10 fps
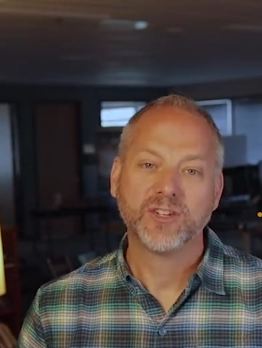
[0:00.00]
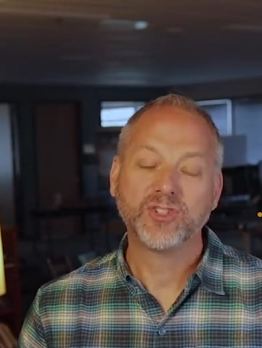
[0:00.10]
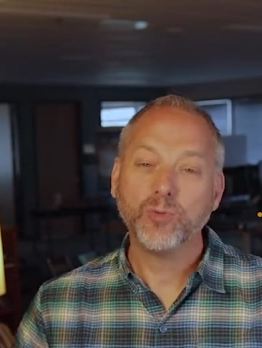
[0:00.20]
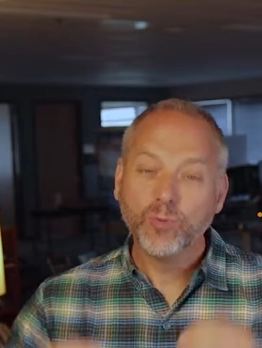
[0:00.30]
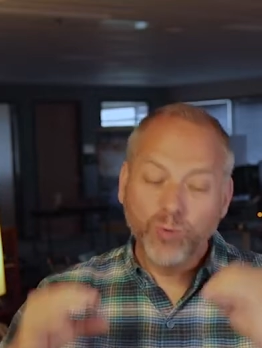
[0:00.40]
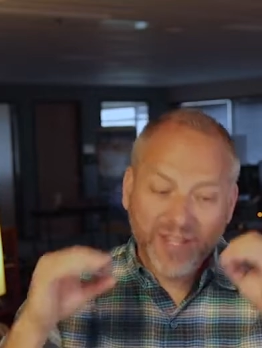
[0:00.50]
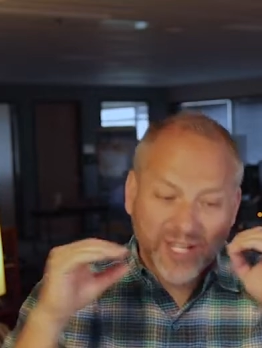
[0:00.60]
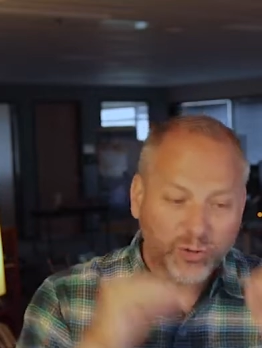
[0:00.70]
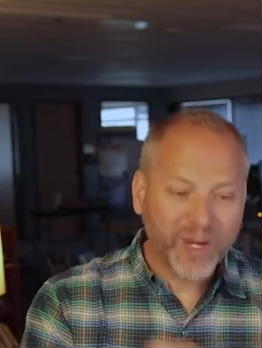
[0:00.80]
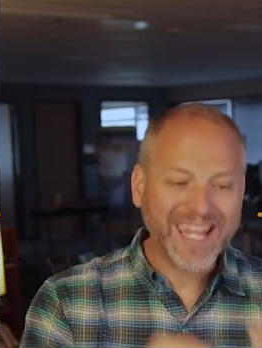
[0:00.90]
to really
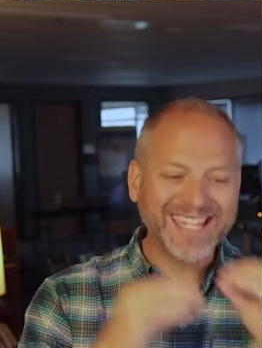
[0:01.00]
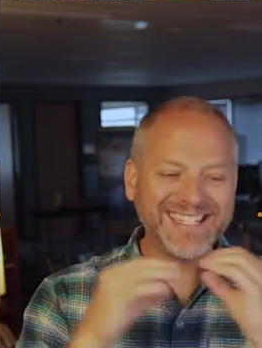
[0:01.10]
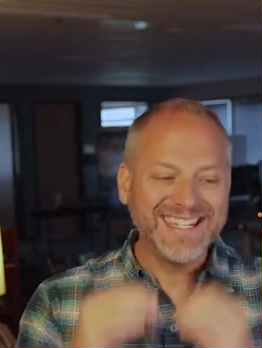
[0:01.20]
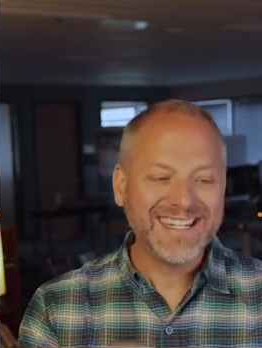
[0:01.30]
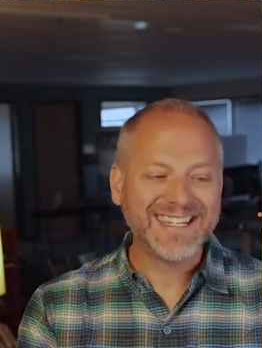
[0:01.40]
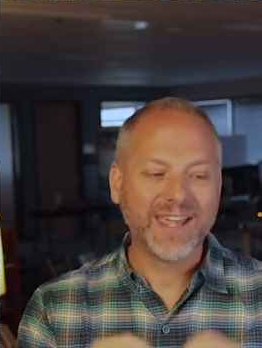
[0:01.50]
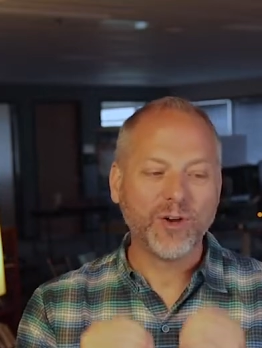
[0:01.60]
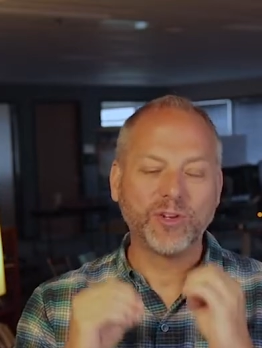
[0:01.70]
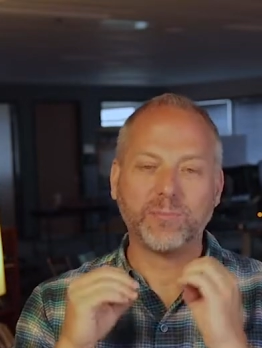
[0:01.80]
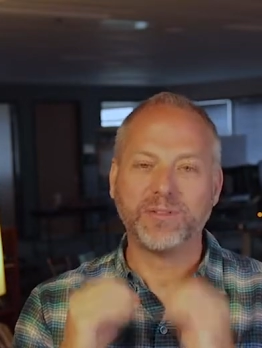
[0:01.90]
create a
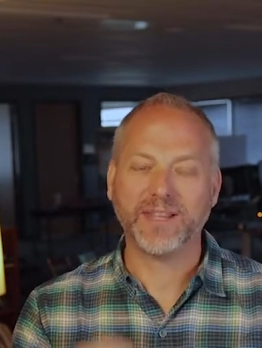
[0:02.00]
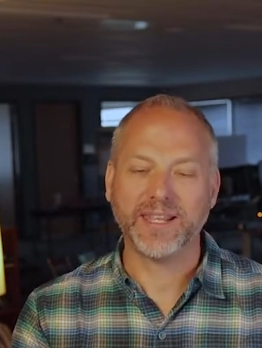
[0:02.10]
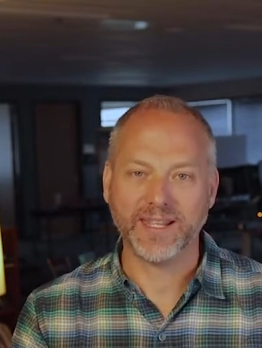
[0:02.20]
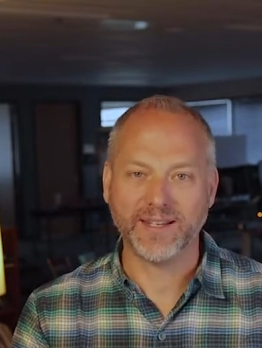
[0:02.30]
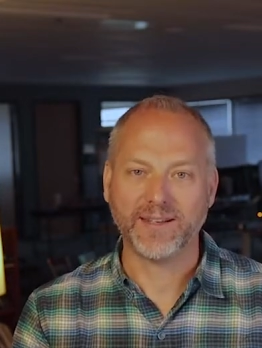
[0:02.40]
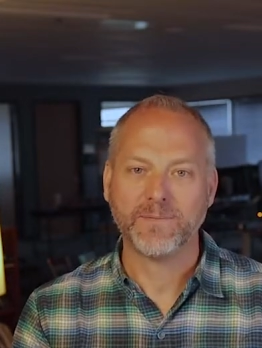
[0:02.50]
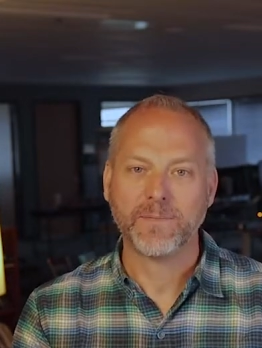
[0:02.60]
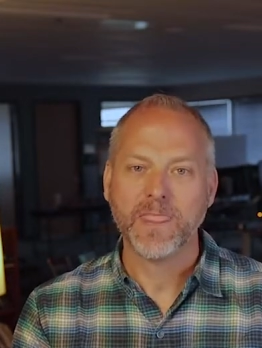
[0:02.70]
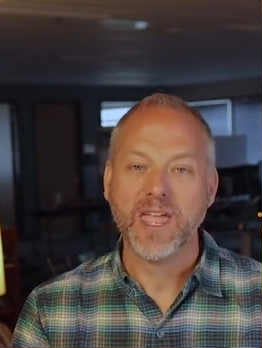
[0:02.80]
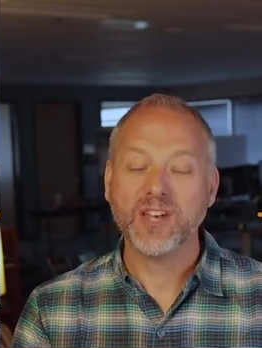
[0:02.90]
detailed plan,
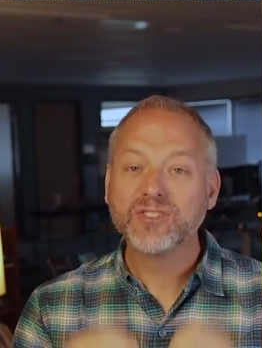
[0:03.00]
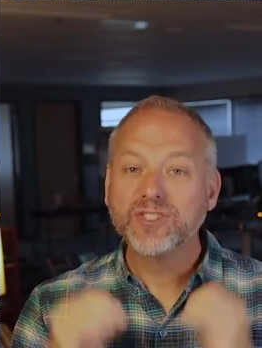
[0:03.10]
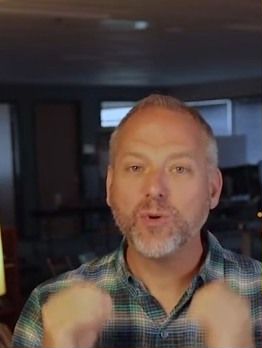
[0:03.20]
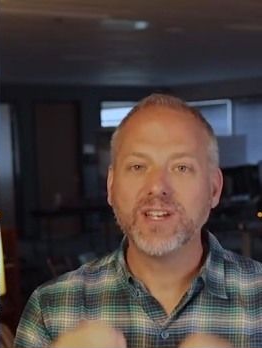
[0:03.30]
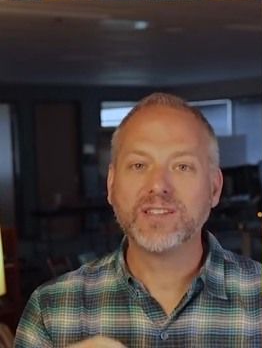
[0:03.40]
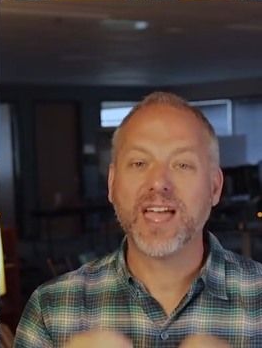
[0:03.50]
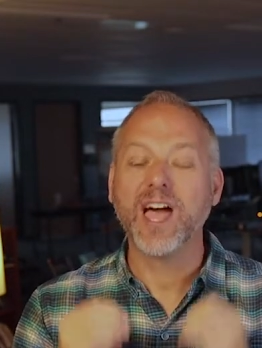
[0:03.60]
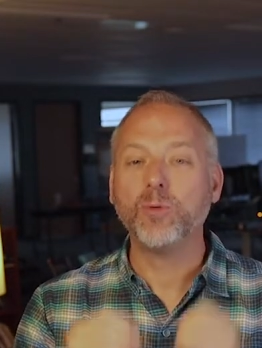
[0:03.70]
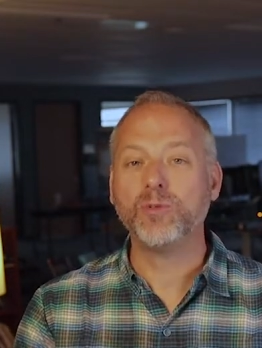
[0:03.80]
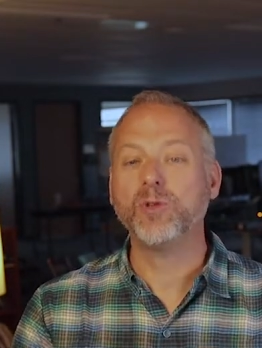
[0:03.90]
it is going to
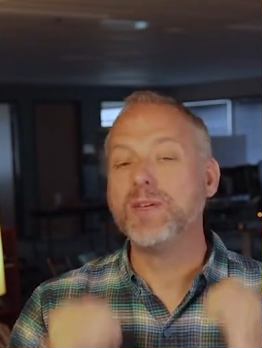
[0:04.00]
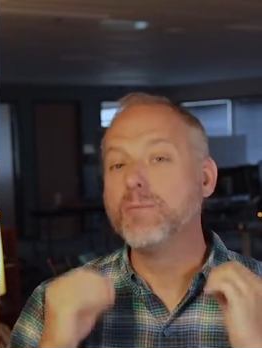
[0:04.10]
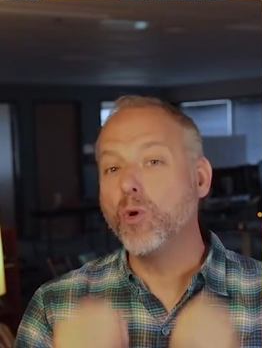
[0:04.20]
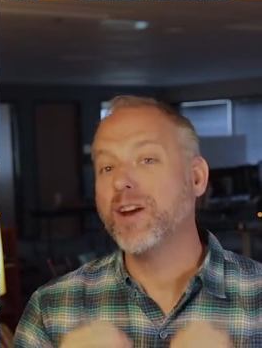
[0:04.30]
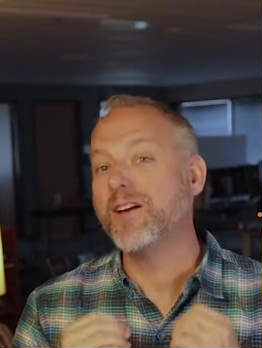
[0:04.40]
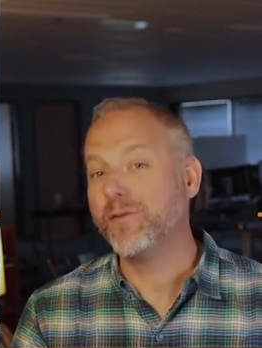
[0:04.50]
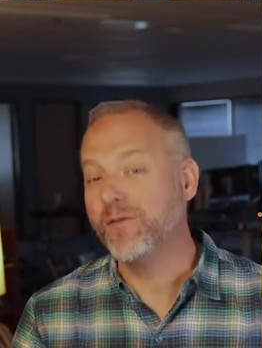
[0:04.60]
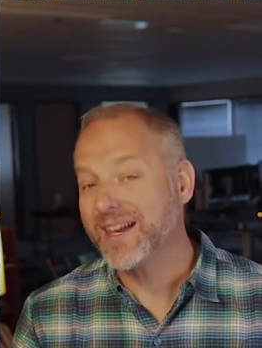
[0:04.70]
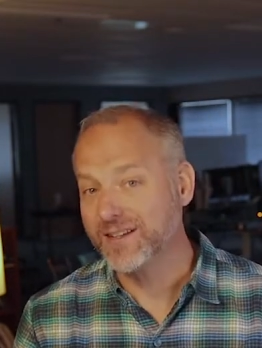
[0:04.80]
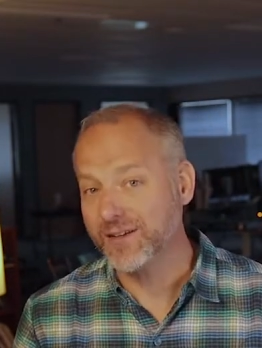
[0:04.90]
help you be more
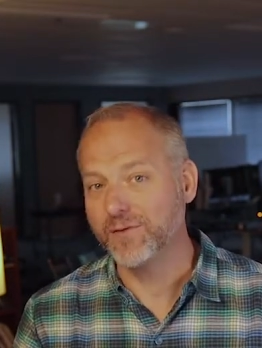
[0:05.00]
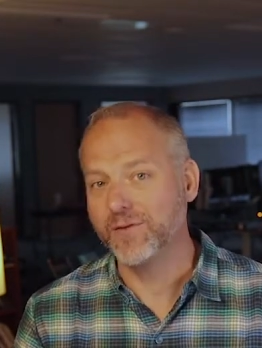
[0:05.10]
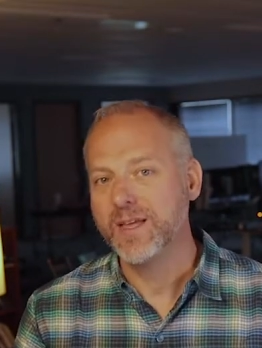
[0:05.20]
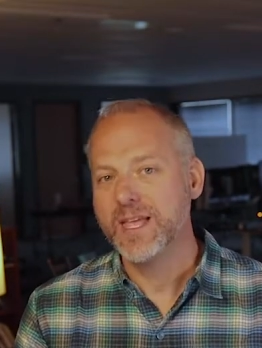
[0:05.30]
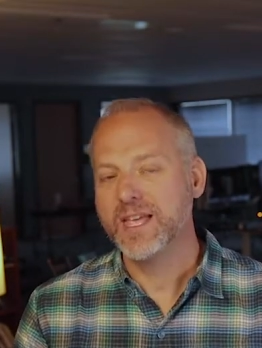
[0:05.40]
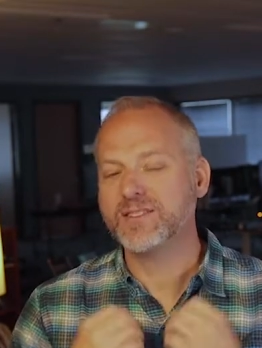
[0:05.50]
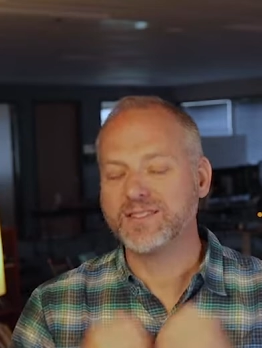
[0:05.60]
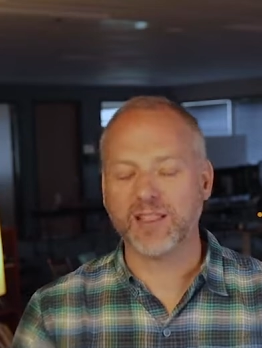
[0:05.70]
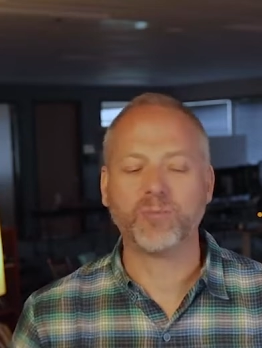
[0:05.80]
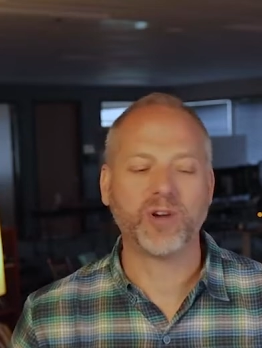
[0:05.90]
effective in
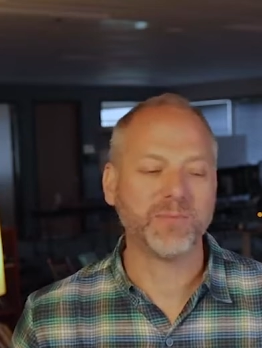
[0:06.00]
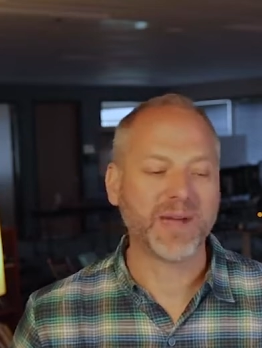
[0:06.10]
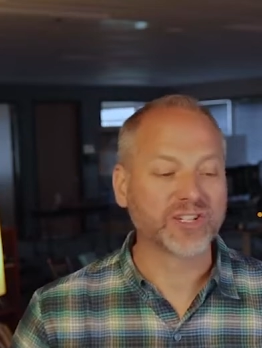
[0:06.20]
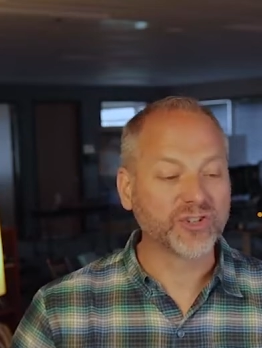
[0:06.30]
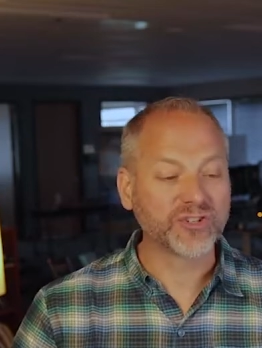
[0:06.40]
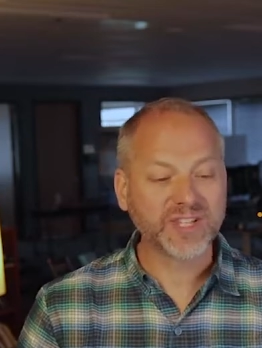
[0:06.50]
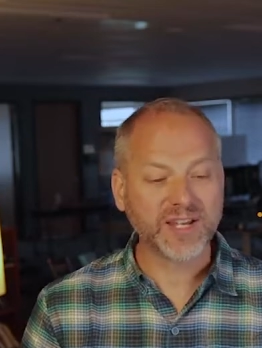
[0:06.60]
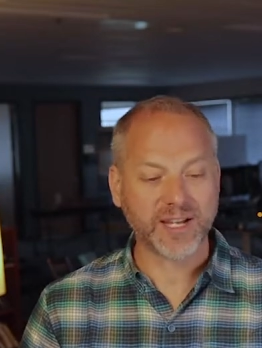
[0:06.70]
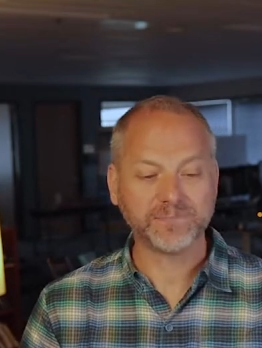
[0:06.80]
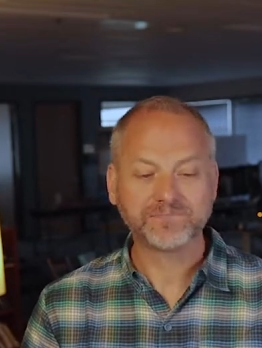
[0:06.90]
celebrating Back to Church
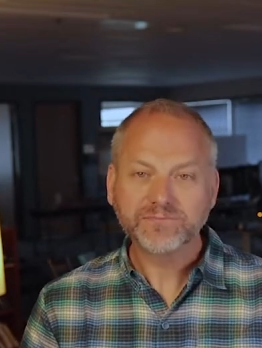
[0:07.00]
Sunday.